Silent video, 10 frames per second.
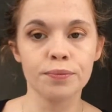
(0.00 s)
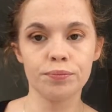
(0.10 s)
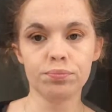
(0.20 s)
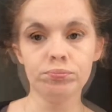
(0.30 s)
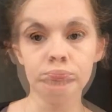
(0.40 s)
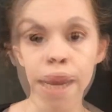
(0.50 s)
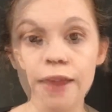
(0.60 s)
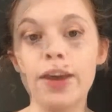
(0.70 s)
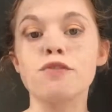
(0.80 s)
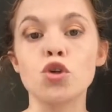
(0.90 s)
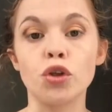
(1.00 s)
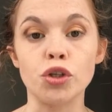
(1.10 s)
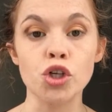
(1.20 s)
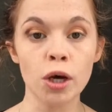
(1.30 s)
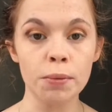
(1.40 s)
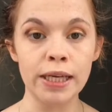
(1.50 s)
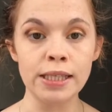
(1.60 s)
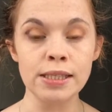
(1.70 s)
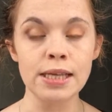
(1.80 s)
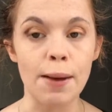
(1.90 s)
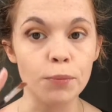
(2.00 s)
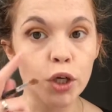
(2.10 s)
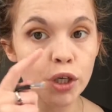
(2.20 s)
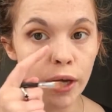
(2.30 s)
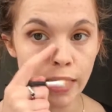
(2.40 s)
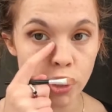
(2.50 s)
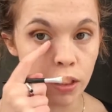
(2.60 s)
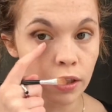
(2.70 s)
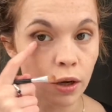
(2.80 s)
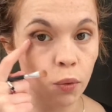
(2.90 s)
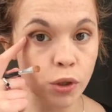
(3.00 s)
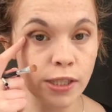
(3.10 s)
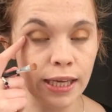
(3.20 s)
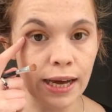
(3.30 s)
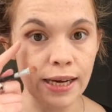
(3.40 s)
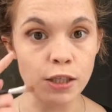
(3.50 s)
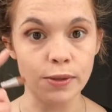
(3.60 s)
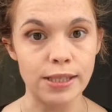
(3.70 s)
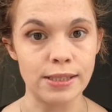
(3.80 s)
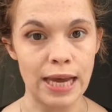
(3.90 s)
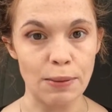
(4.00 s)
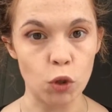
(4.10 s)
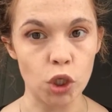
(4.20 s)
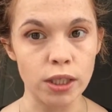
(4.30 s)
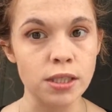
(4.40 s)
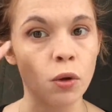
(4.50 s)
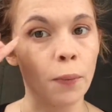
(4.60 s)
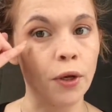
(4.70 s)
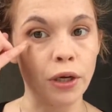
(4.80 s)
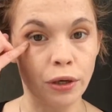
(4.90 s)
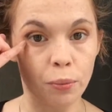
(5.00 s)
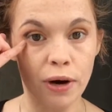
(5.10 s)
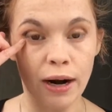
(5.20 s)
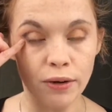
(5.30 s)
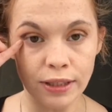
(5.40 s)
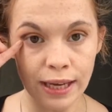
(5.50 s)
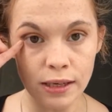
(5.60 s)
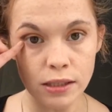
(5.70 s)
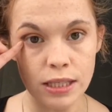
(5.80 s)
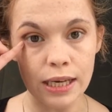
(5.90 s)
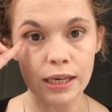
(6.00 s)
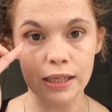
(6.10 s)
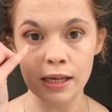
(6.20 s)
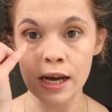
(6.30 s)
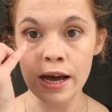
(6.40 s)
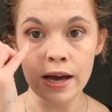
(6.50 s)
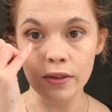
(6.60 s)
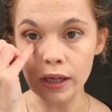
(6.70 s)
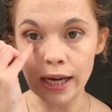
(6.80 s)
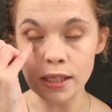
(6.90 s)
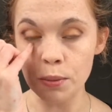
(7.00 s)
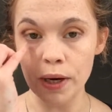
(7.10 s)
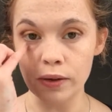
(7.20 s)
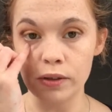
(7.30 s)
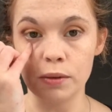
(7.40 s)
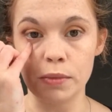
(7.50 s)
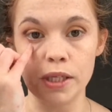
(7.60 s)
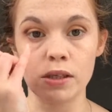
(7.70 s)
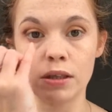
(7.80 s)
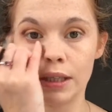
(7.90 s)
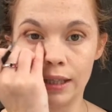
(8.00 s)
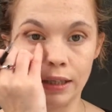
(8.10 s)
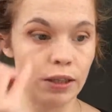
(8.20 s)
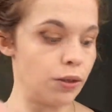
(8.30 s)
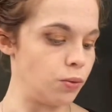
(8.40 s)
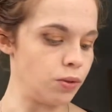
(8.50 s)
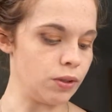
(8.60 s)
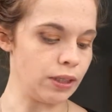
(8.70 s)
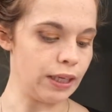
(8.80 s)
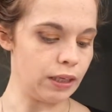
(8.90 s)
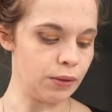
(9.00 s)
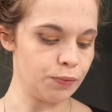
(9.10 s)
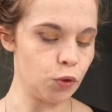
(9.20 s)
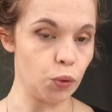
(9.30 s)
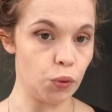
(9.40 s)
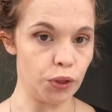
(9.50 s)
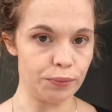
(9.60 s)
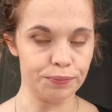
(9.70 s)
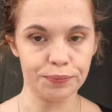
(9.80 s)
Okay, so now that I've done the top lids, I'm going to actually go under the eyes with the same colour. So I'm going to do brown on the outside, the lighter brown in the middle, and then the gold on the inner corner.